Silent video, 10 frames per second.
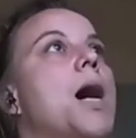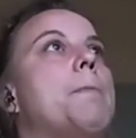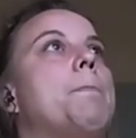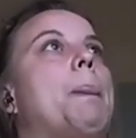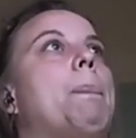
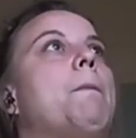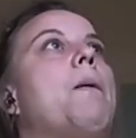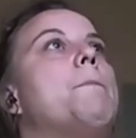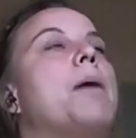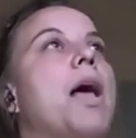
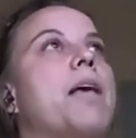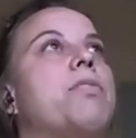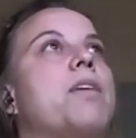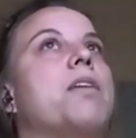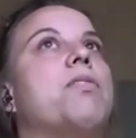
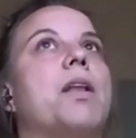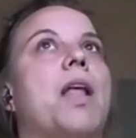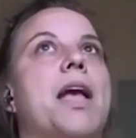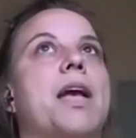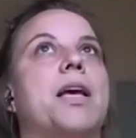But I think
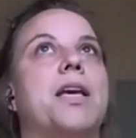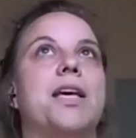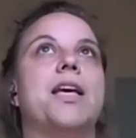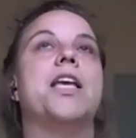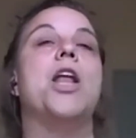that like,
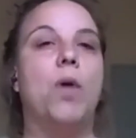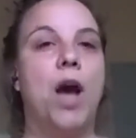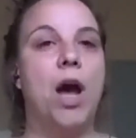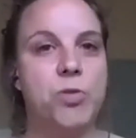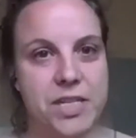
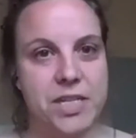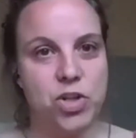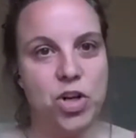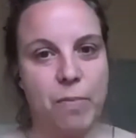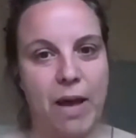come to a
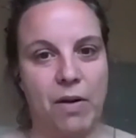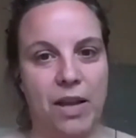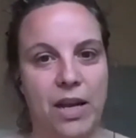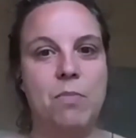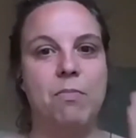decision about
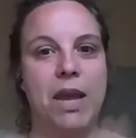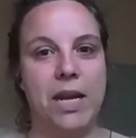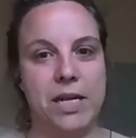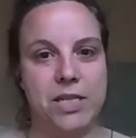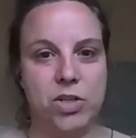it,
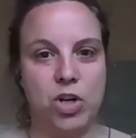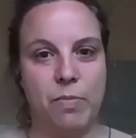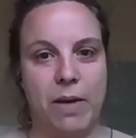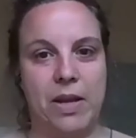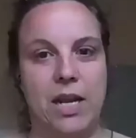make a decision
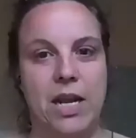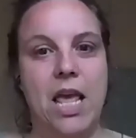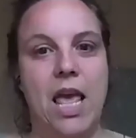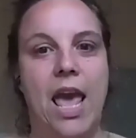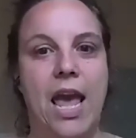about it,
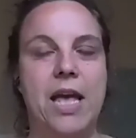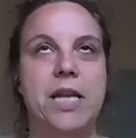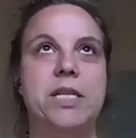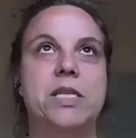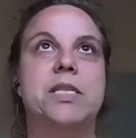
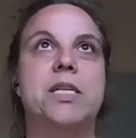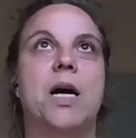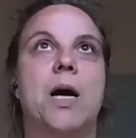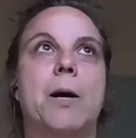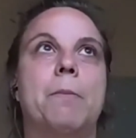and
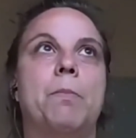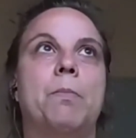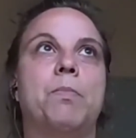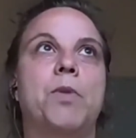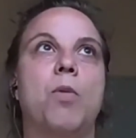
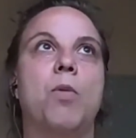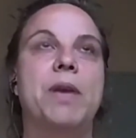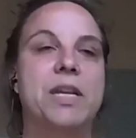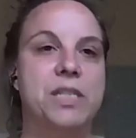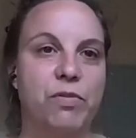
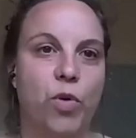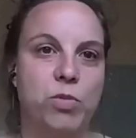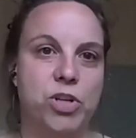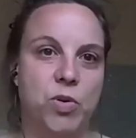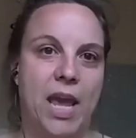be as
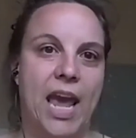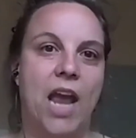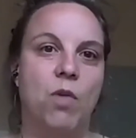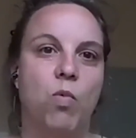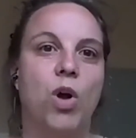informed as you
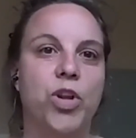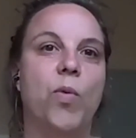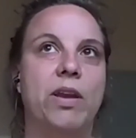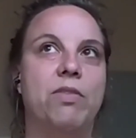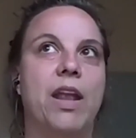can, while
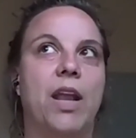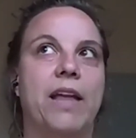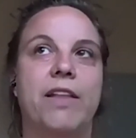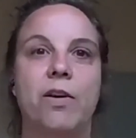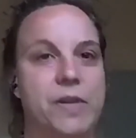knowing that
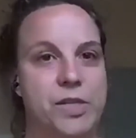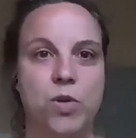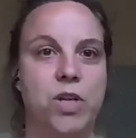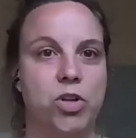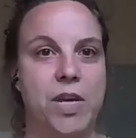like there is no
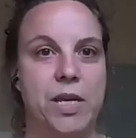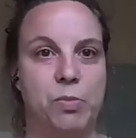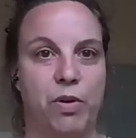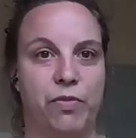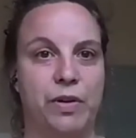such thing as
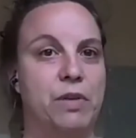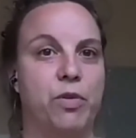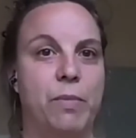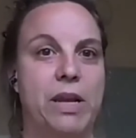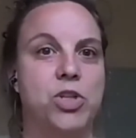perfect
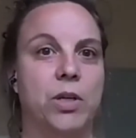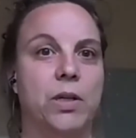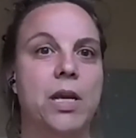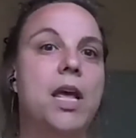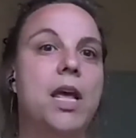information.
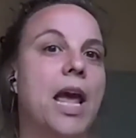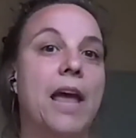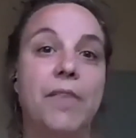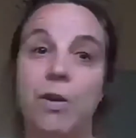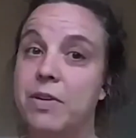And
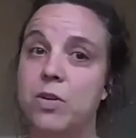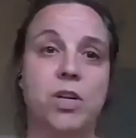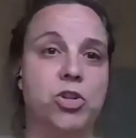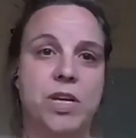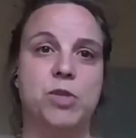there is no
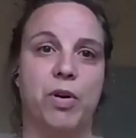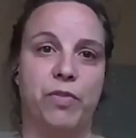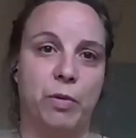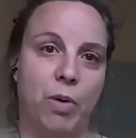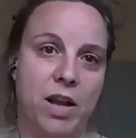such thing as
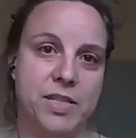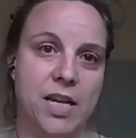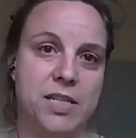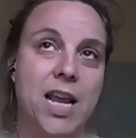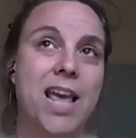perfect
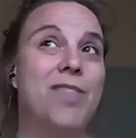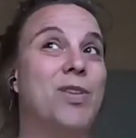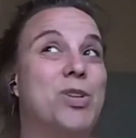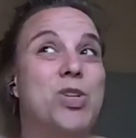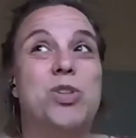process.
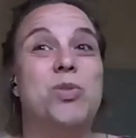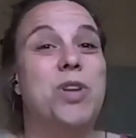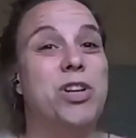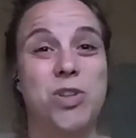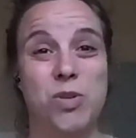There's also
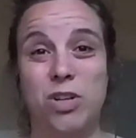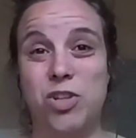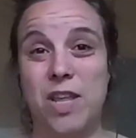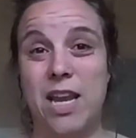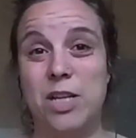no
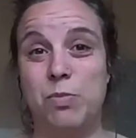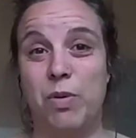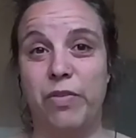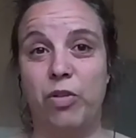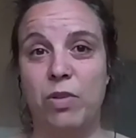such thing as
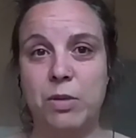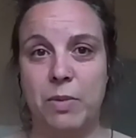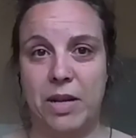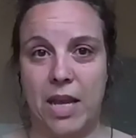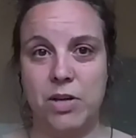perfect risk
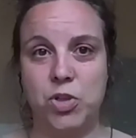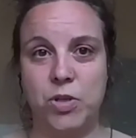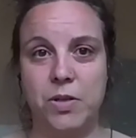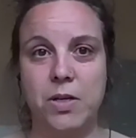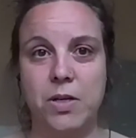
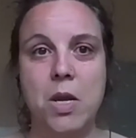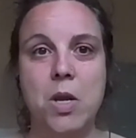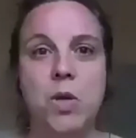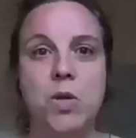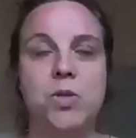mitigation.
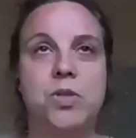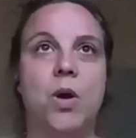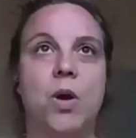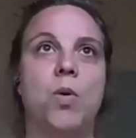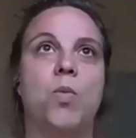
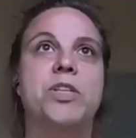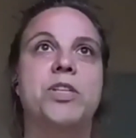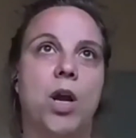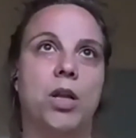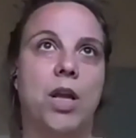So we
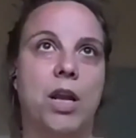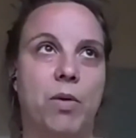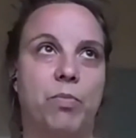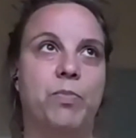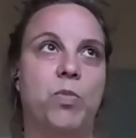talk a lot
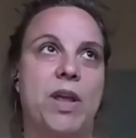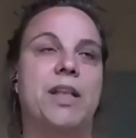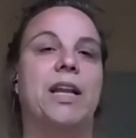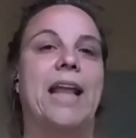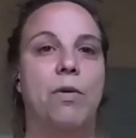about in
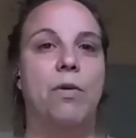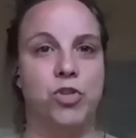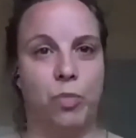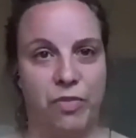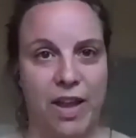the language
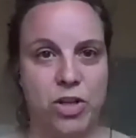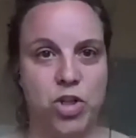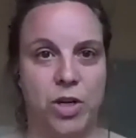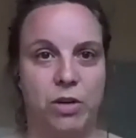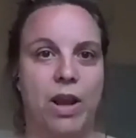of
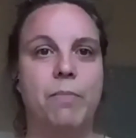prevention, right? But